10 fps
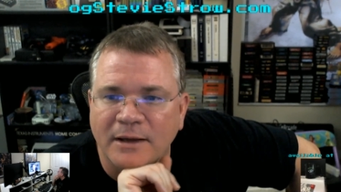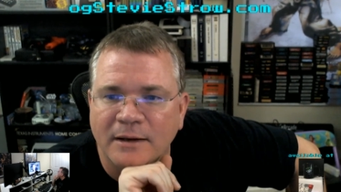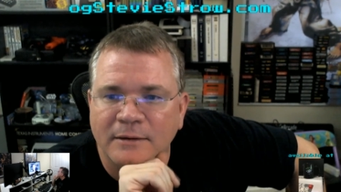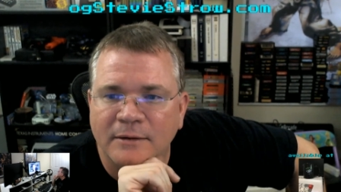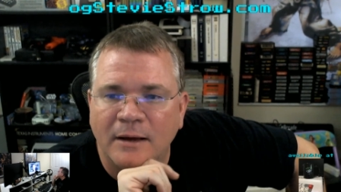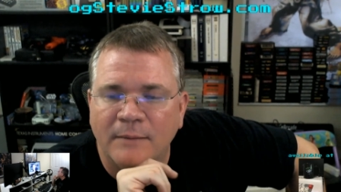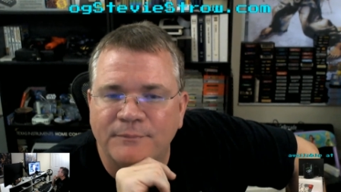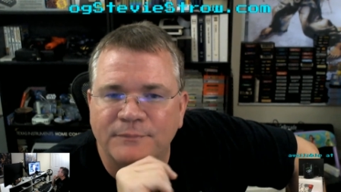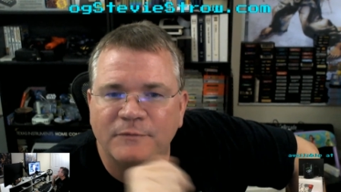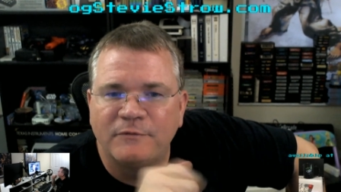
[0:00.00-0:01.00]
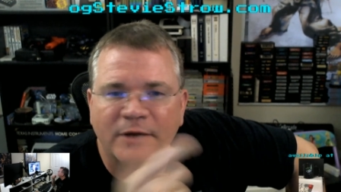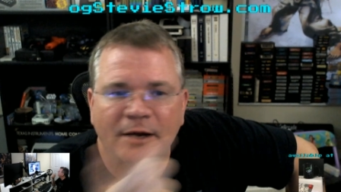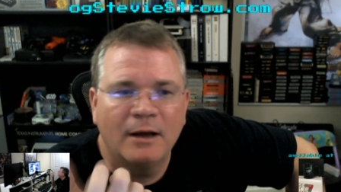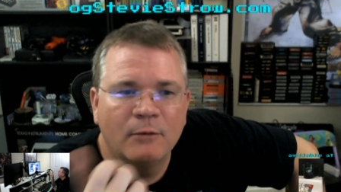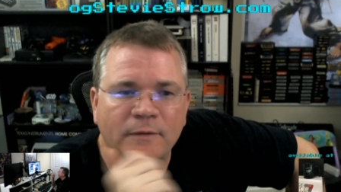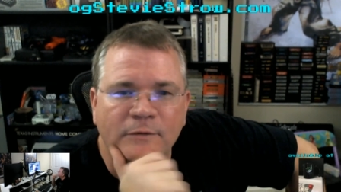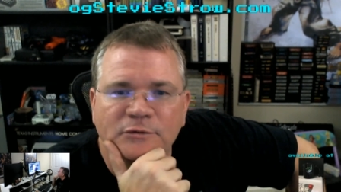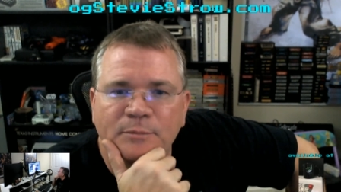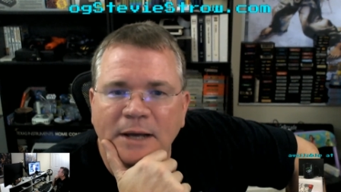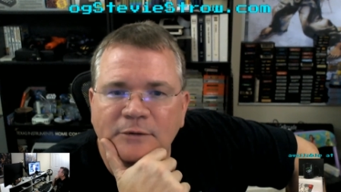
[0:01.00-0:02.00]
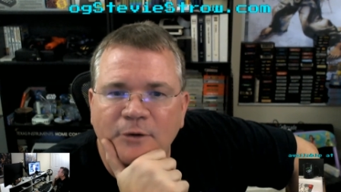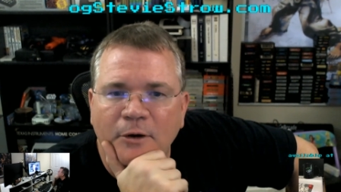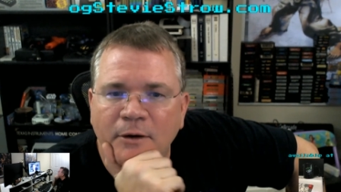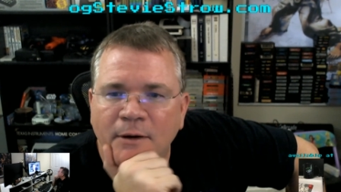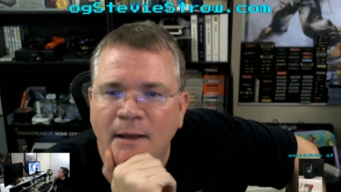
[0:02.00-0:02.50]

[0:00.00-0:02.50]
and figure out what the specs are.